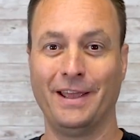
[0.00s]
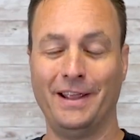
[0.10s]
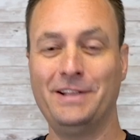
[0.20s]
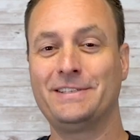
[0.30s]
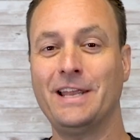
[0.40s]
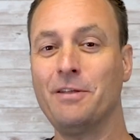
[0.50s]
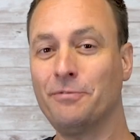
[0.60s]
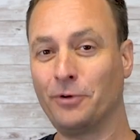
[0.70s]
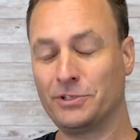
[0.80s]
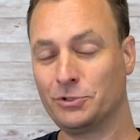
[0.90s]
Instead of
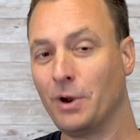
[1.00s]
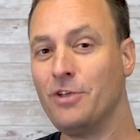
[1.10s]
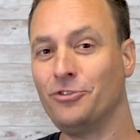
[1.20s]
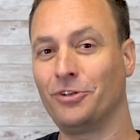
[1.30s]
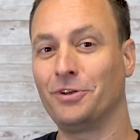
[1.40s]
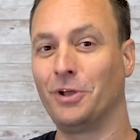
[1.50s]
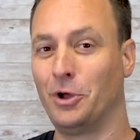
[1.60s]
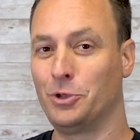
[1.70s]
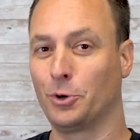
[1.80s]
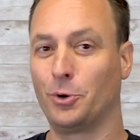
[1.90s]
frustration,
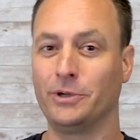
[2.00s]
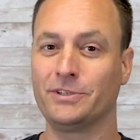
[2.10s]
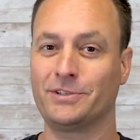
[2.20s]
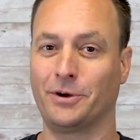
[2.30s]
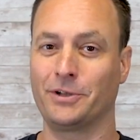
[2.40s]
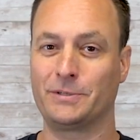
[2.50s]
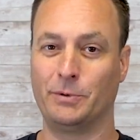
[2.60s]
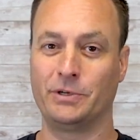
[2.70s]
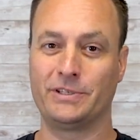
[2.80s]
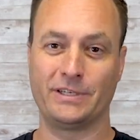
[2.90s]
you're going to start
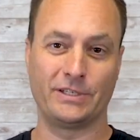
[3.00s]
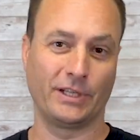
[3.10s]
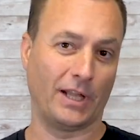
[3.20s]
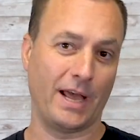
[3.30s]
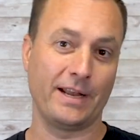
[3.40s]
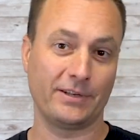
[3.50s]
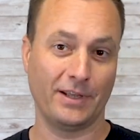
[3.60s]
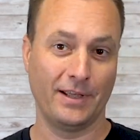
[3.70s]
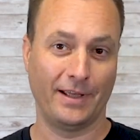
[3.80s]
experiencing delight